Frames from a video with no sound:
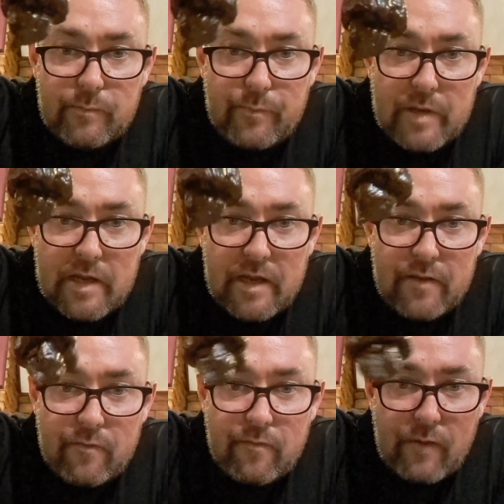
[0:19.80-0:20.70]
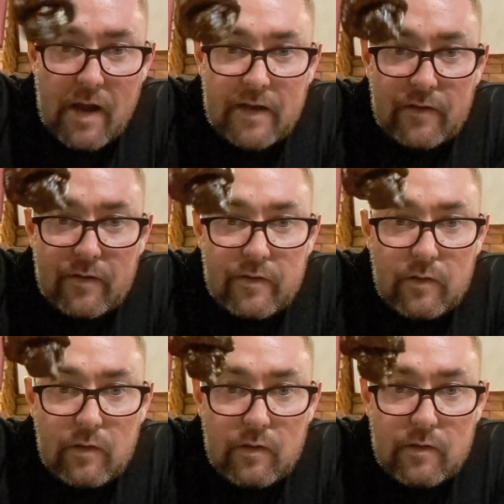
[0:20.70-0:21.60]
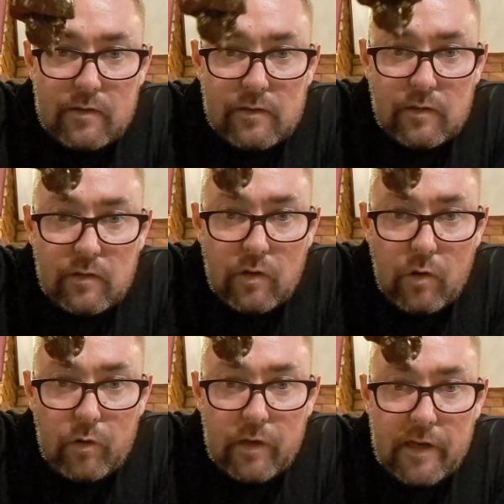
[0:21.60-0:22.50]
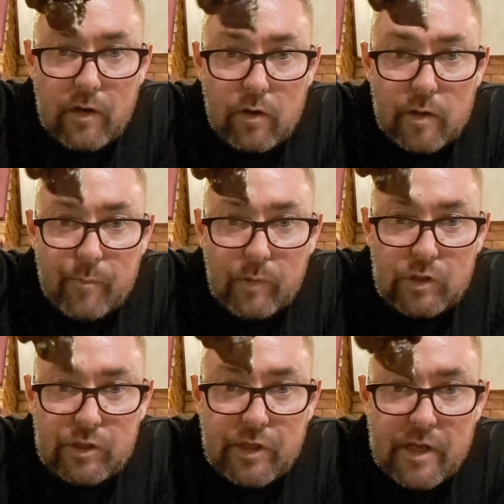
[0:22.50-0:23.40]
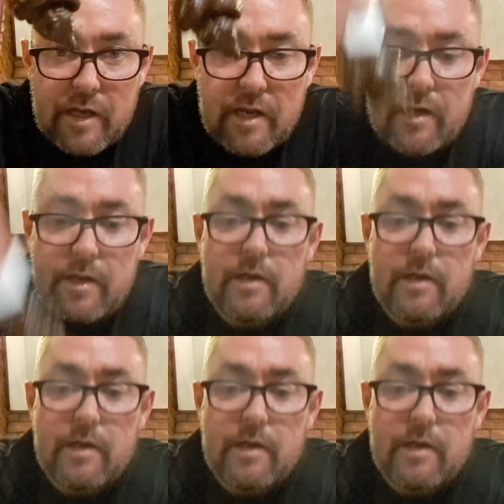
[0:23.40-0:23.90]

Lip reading: Big, fat, ugly looking BUTCH-T.